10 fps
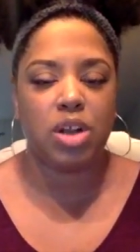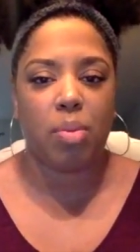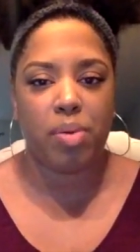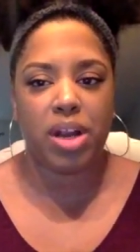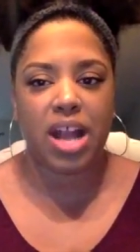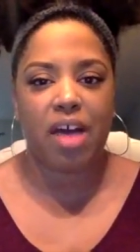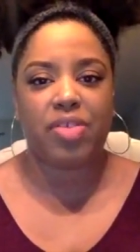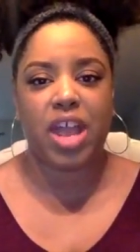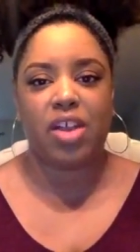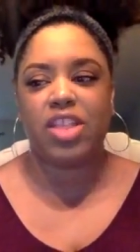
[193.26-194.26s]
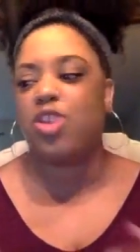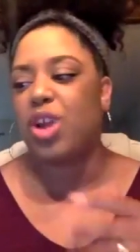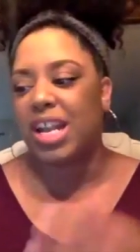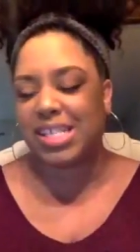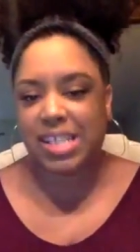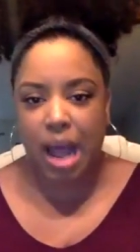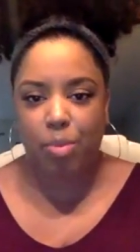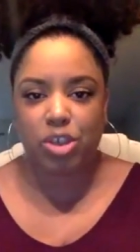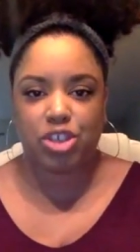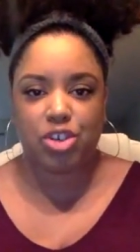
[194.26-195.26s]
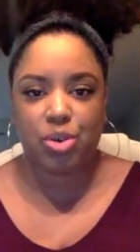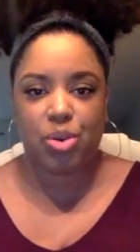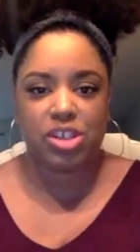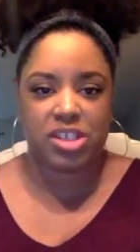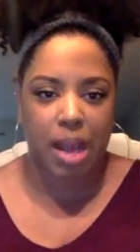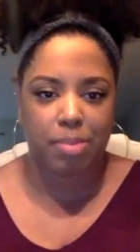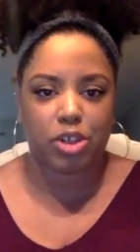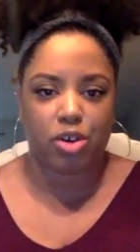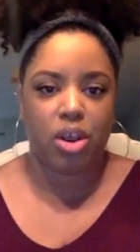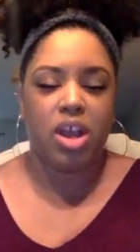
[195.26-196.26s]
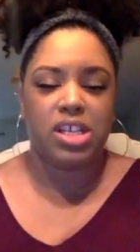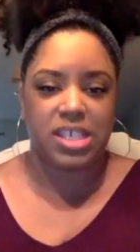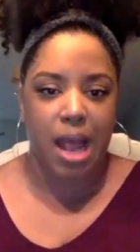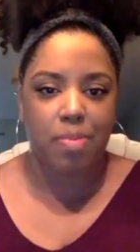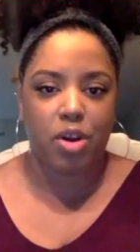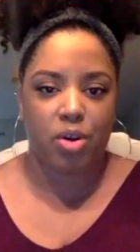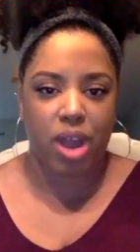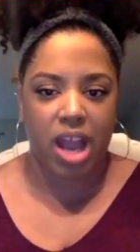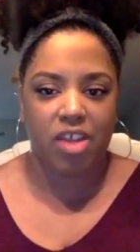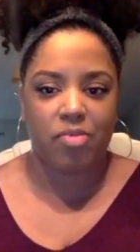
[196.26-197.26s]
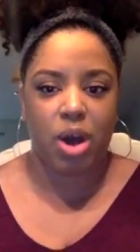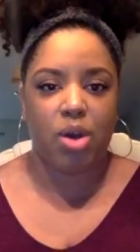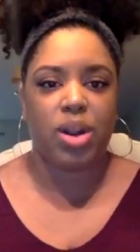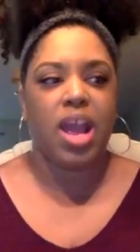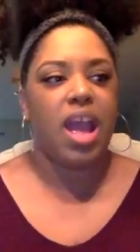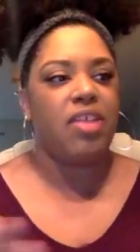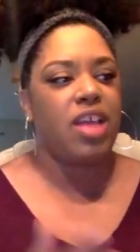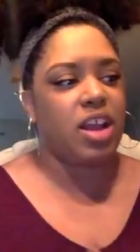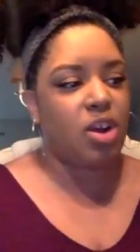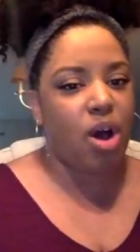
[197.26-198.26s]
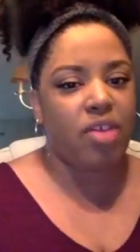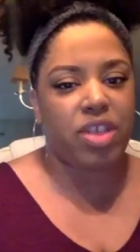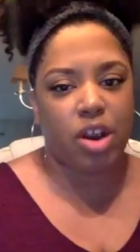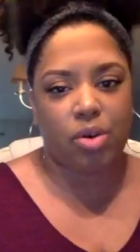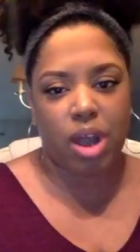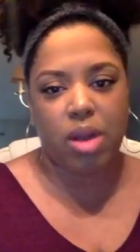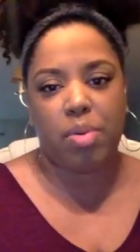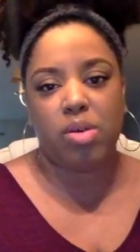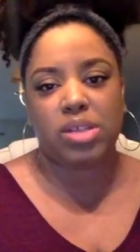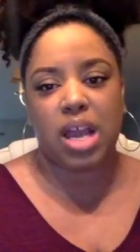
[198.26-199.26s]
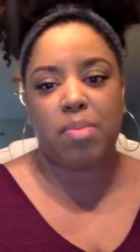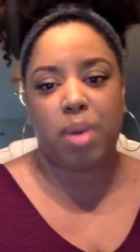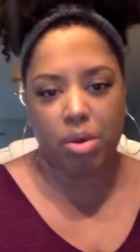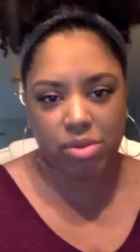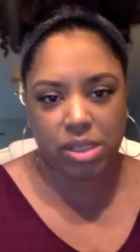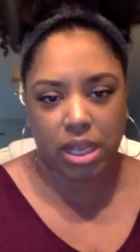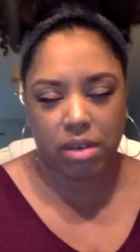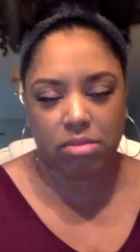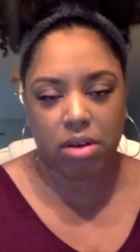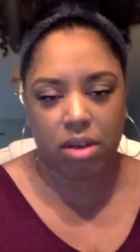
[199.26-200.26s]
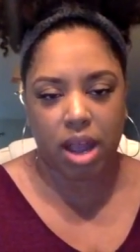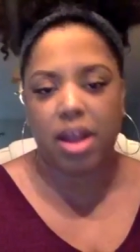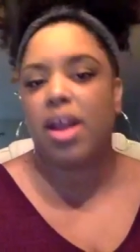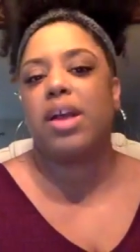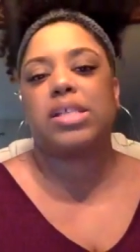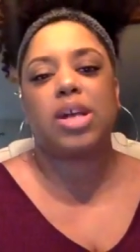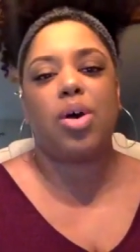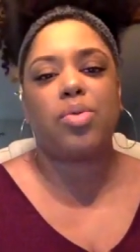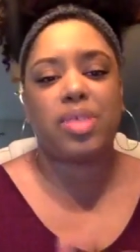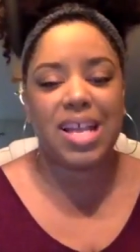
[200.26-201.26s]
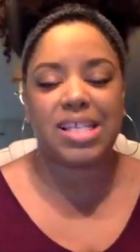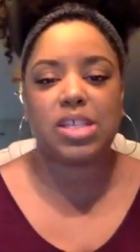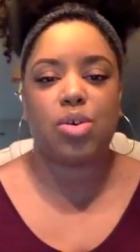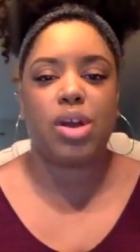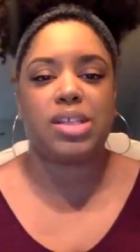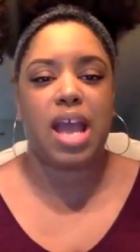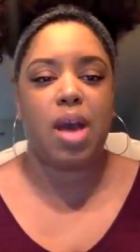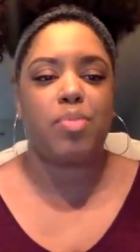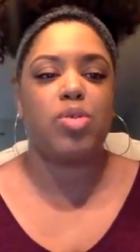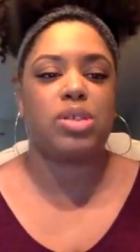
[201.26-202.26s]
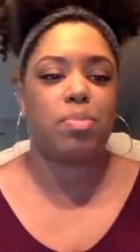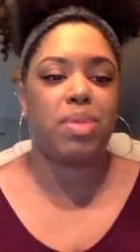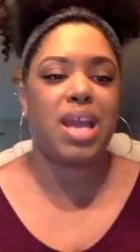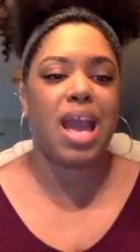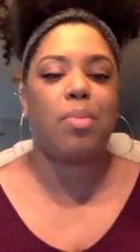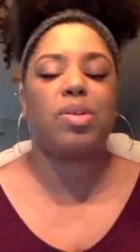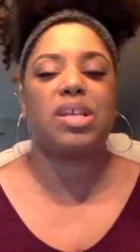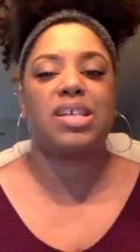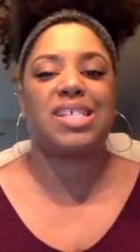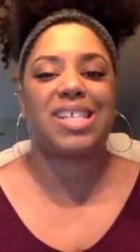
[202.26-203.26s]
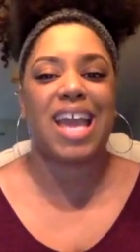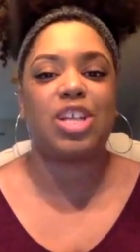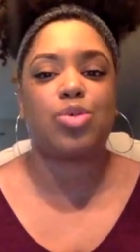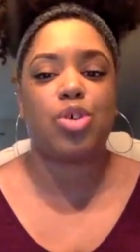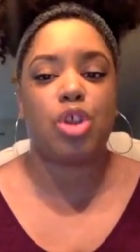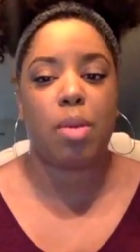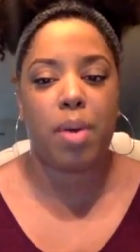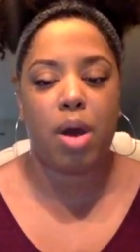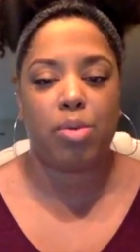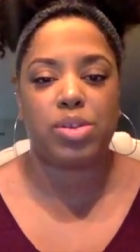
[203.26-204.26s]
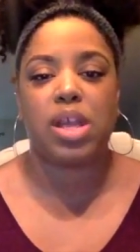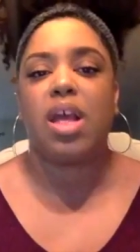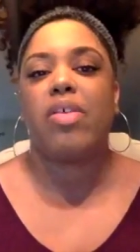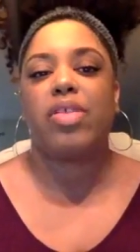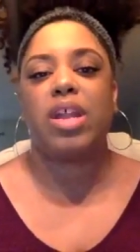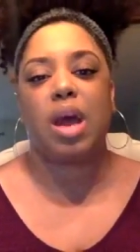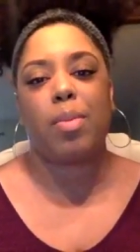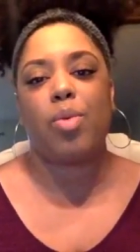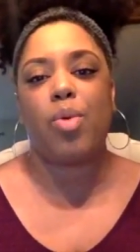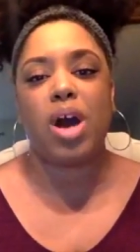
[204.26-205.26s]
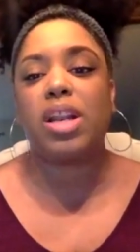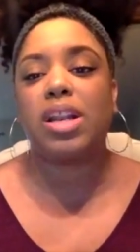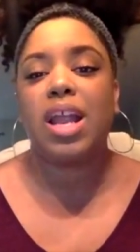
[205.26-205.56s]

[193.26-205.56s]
put it out there, and then you got to stop what you're doing, stop your creative mode, and then go out there and create a post and post it. Okay, so this is going to help you to be able to schedule your posts. The number one